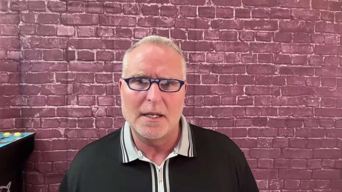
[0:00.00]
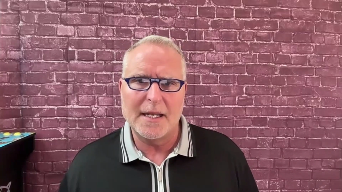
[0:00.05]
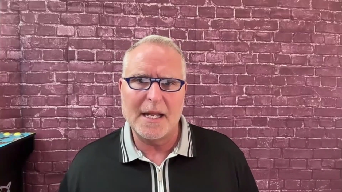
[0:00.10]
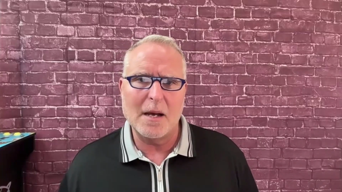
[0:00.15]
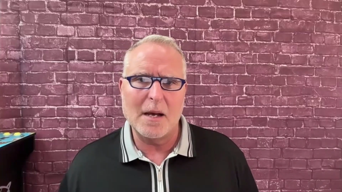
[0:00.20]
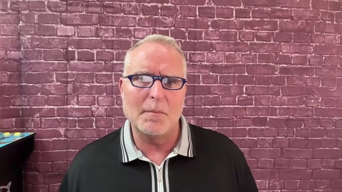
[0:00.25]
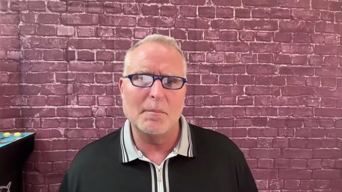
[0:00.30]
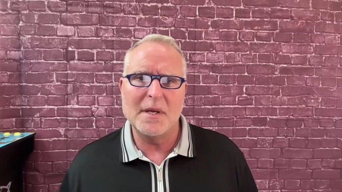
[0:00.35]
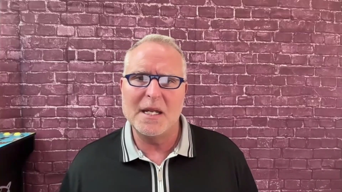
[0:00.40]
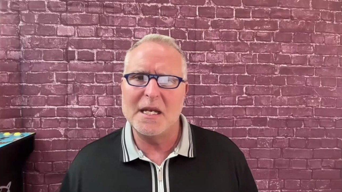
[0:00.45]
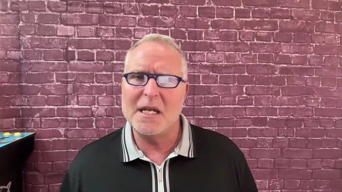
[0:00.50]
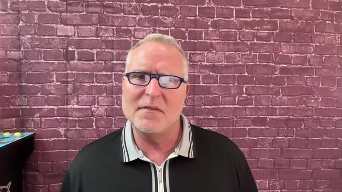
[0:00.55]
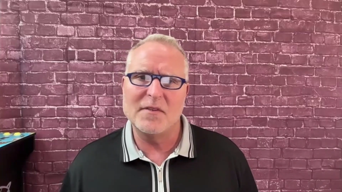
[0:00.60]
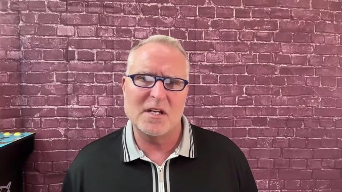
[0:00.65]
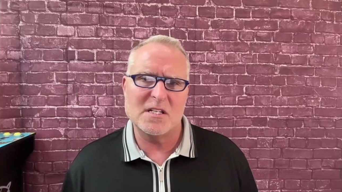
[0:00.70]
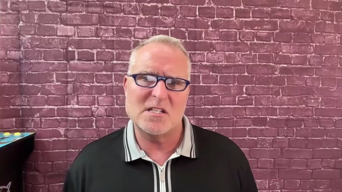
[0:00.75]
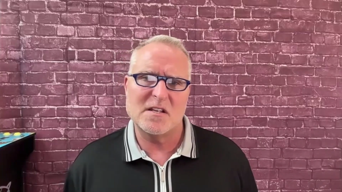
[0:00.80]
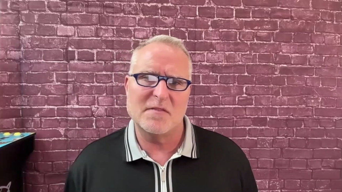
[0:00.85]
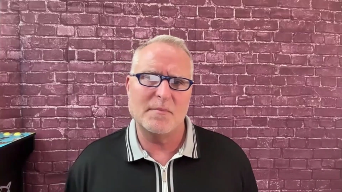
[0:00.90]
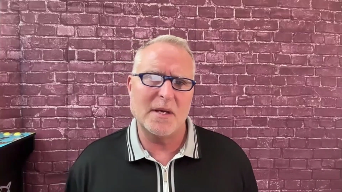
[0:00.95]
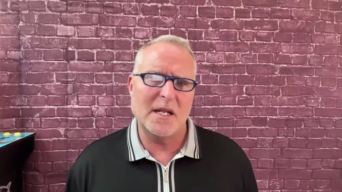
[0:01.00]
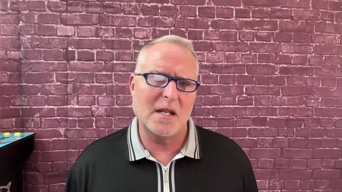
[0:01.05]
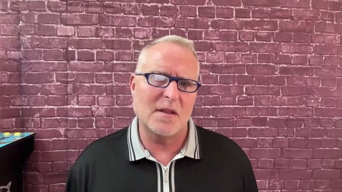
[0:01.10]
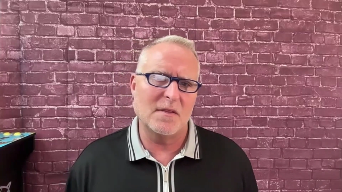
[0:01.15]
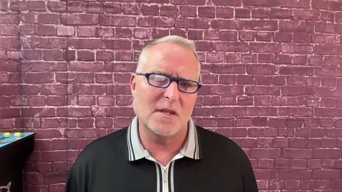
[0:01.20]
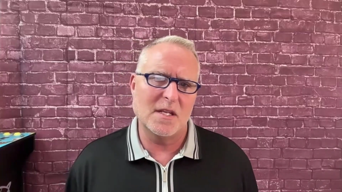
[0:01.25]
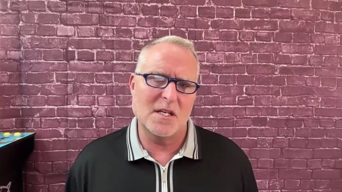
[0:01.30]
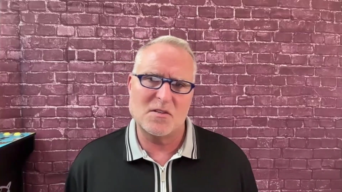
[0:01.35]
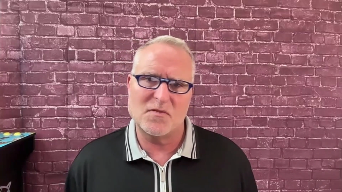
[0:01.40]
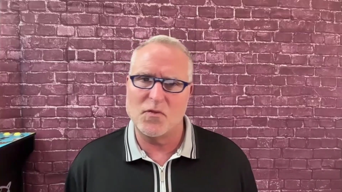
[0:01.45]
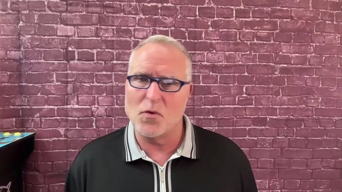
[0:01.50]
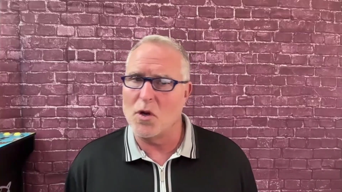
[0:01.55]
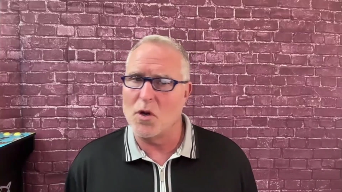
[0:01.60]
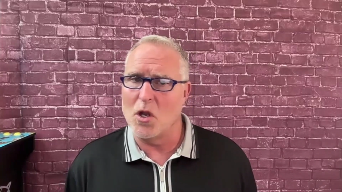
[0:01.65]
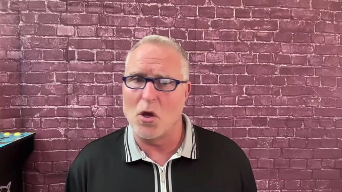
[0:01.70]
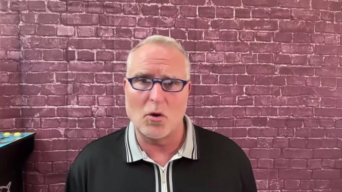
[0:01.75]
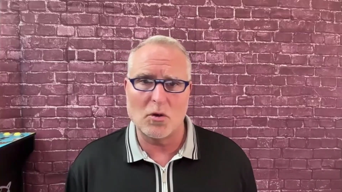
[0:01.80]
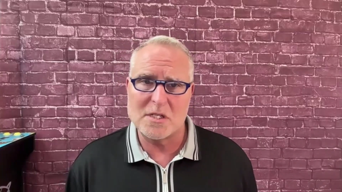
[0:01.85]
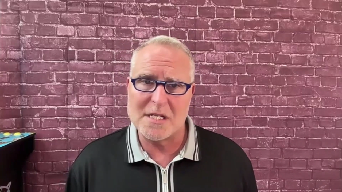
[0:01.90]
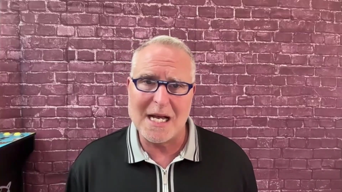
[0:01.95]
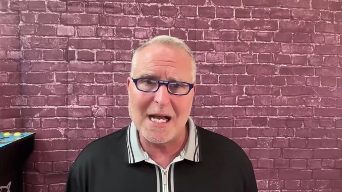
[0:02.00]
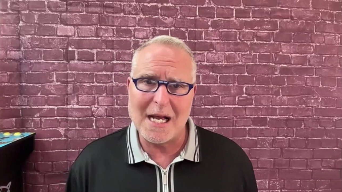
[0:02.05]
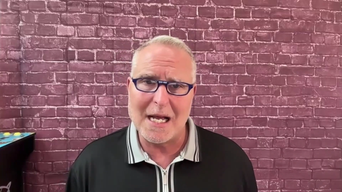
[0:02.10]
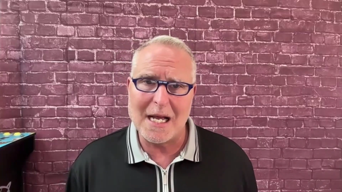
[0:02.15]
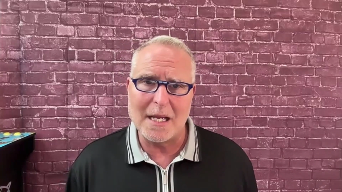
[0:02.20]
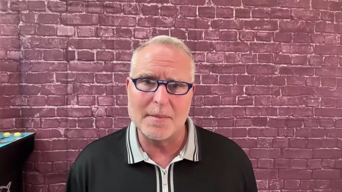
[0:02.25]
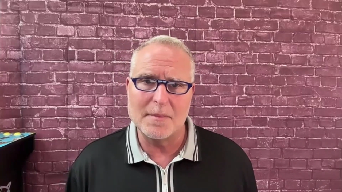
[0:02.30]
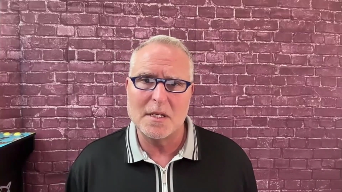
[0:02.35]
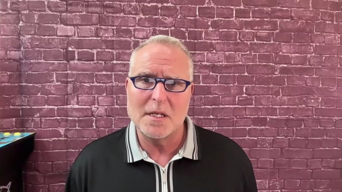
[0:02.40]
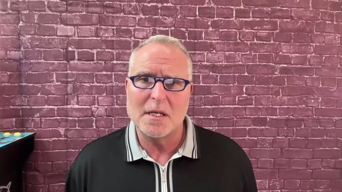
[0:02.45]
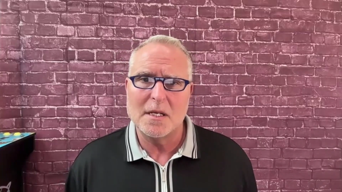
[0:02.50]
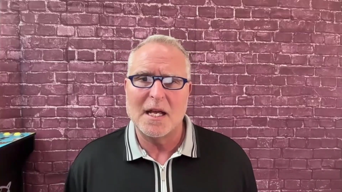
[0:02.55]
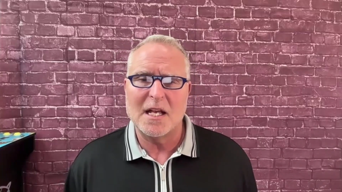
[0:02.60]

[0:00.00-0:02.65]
Now, many of us have been in this for a long time.